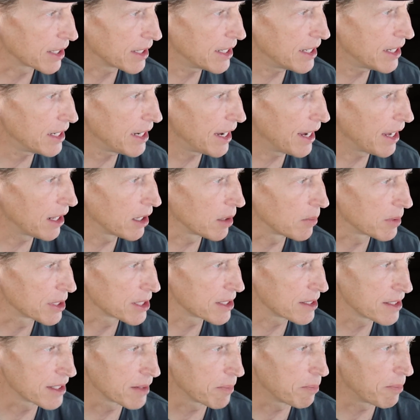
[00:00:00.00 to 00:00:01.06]
that key
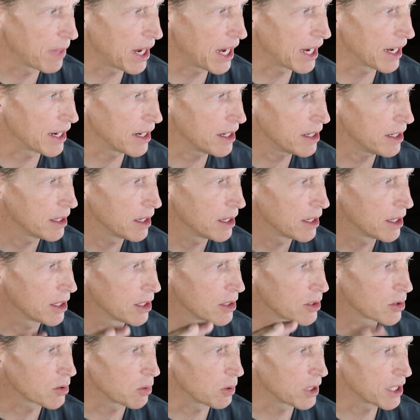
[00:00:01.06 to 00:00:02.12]
elements, this is in May
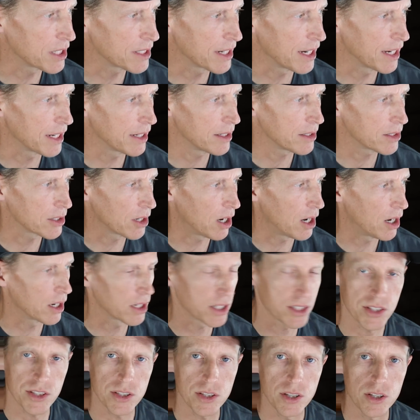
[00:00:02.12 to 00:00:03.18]
2010 to
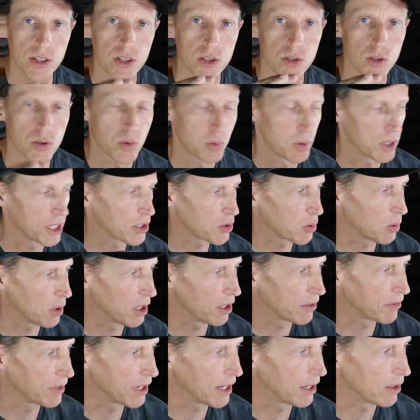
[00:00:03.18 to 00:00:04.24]
August
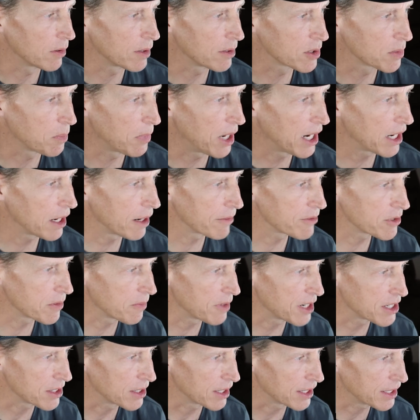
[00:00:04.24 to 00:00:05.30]
2012 now, it was my
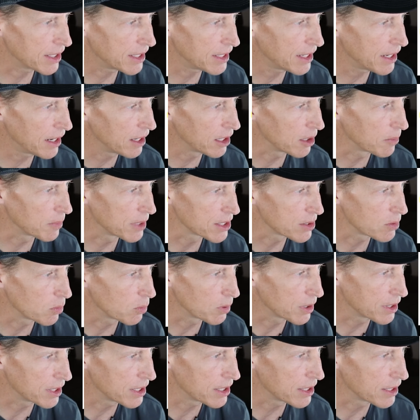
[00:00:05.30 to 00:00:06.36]
observation that key elements
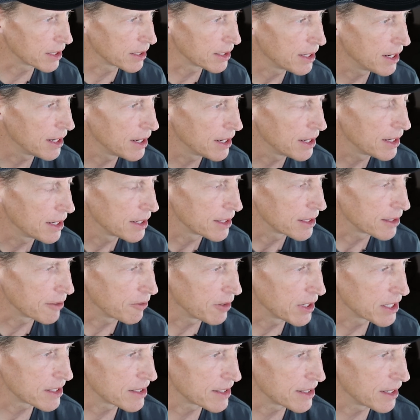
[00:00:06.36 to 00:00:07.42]
within
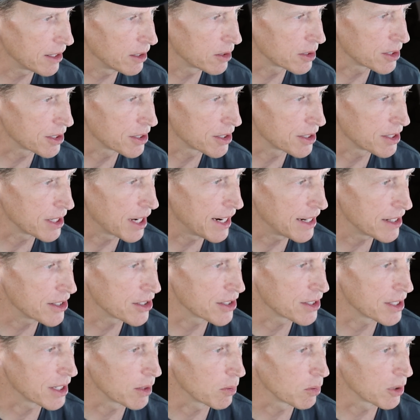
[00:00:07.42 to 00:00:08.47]
Defense Intelligence
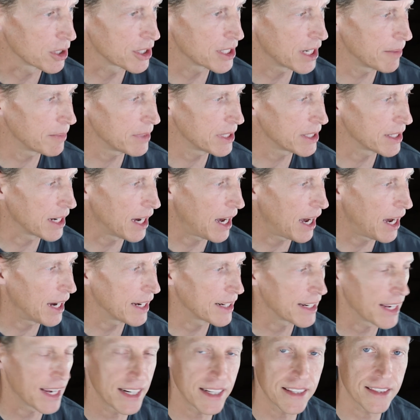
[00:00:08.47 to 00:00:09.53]
Agency were attempting to
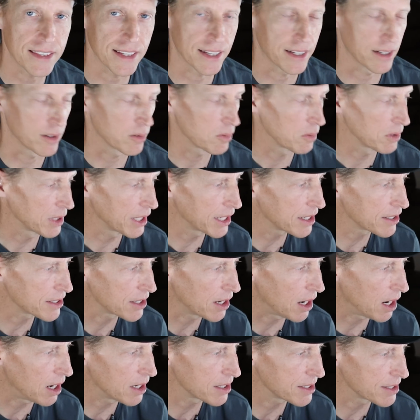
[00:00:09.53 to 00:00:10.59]
hide anything related
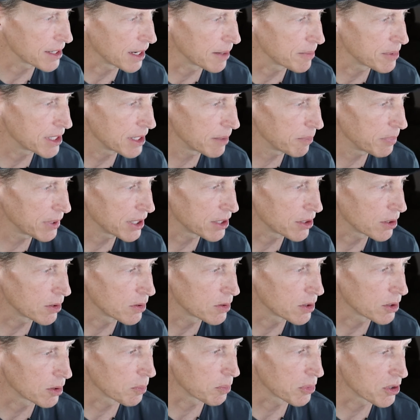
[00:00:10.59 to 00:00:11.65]
to OSCEP simply
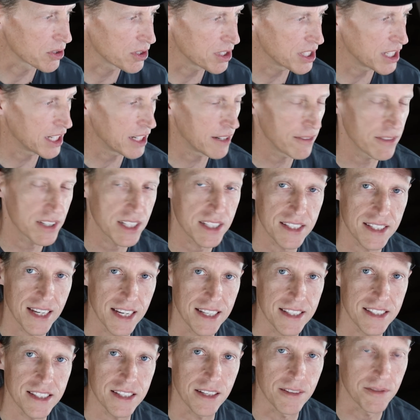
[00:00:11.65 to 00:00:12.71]
due to a perceived
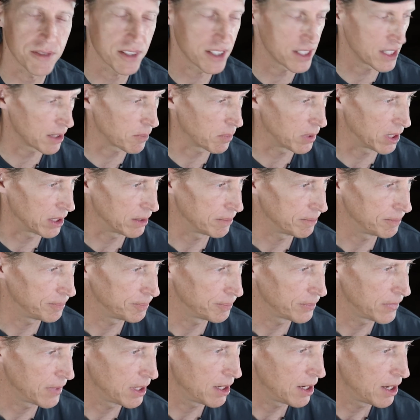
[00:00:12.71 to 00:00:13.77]
sense of stigma.
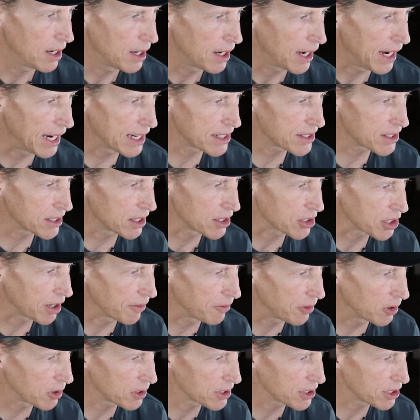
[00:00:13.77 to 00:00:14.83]
As such, I
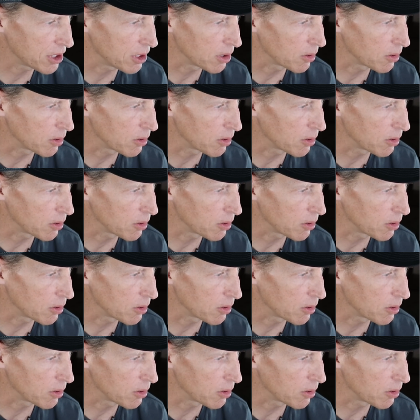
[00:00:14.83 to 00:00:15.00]
focused